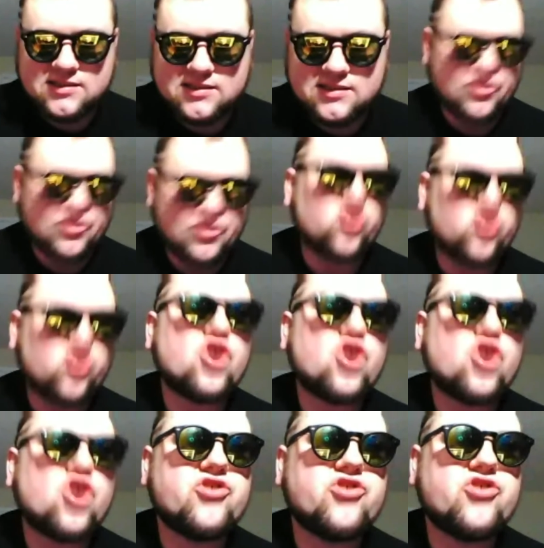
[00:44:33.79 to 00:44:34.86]
as close
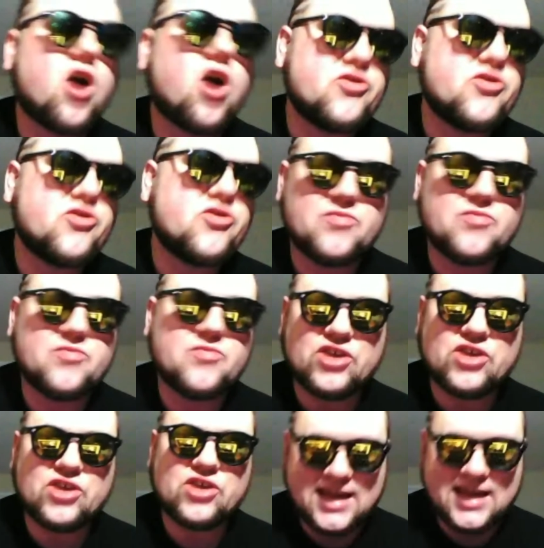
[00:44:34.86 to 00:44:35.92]
to our system's ever going to
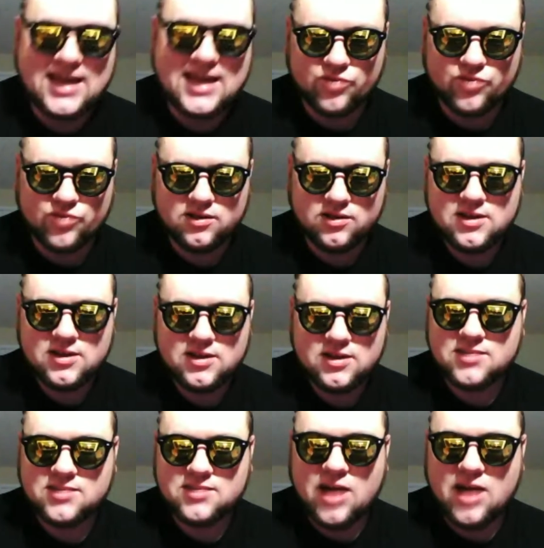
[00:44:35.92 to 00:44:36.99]
get to real
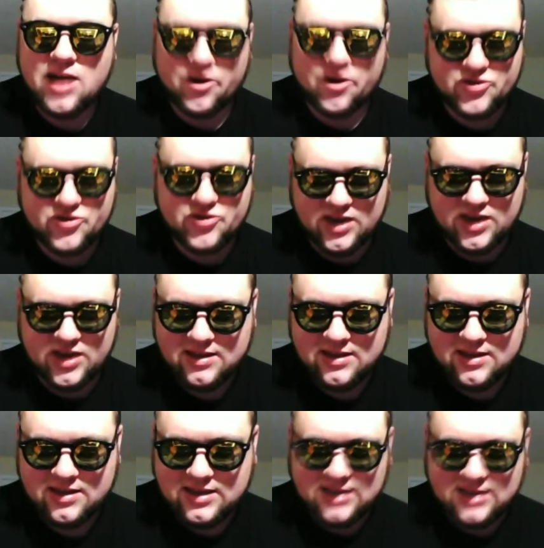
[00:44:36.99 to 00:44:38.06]
democracy,
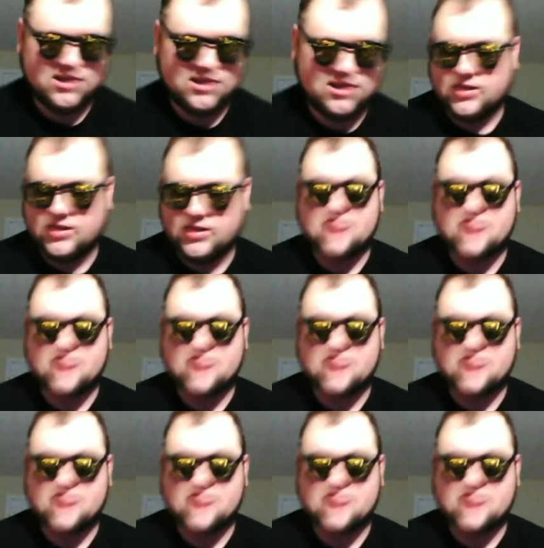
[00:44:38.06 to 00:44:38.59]
unless there